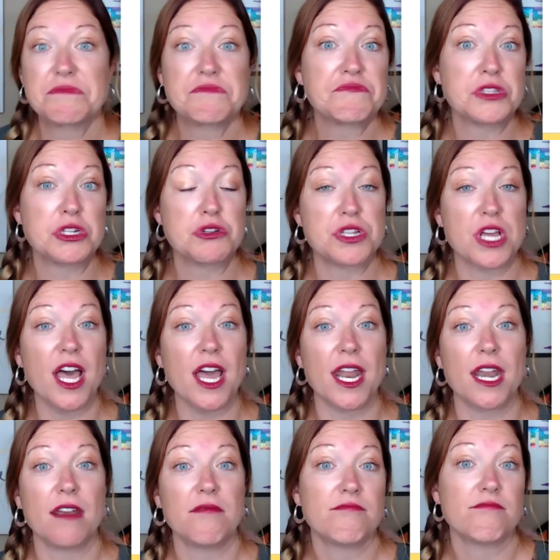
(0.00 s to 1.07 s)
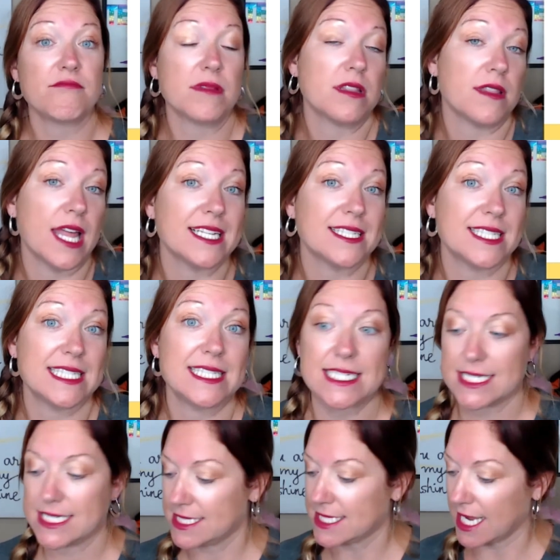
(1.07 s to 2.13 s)
they're done less than
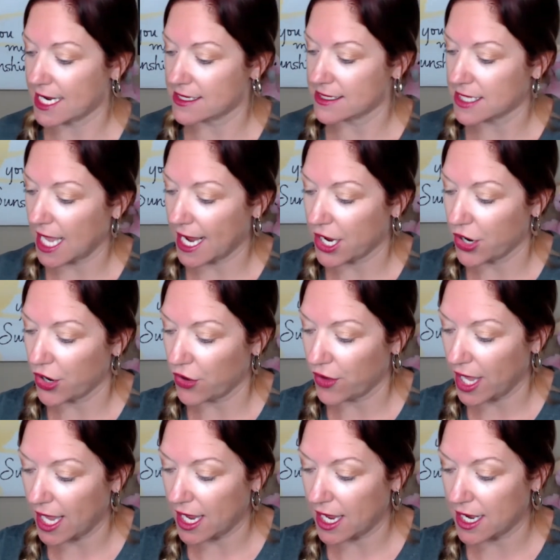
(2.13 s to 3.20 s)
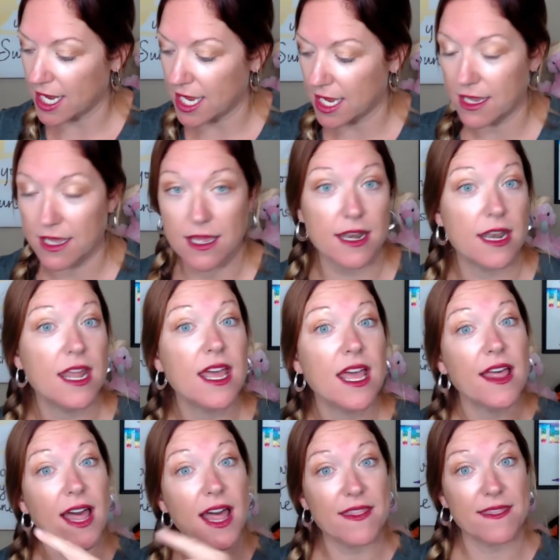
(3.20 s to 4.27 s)
60 seconds, I can go ahead and
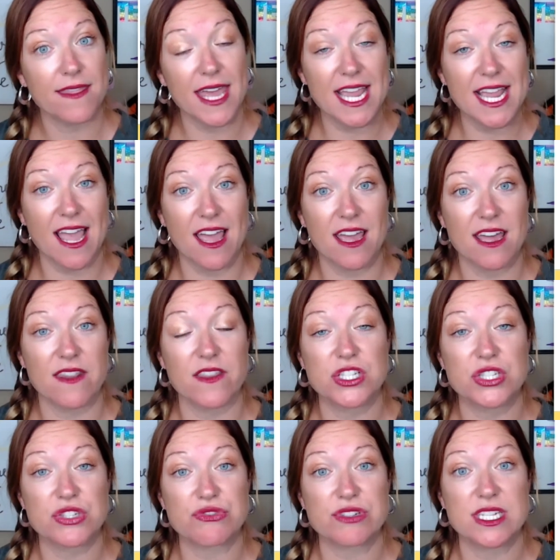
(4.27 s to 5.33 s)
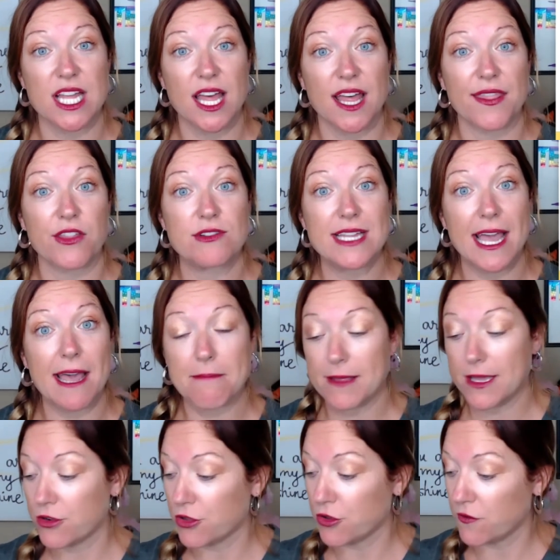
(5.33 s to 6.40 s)
the student on their tablet
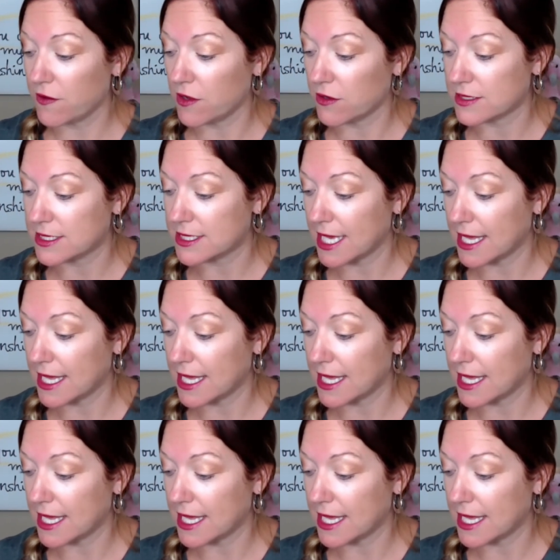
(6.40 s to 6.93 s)
or their phones, they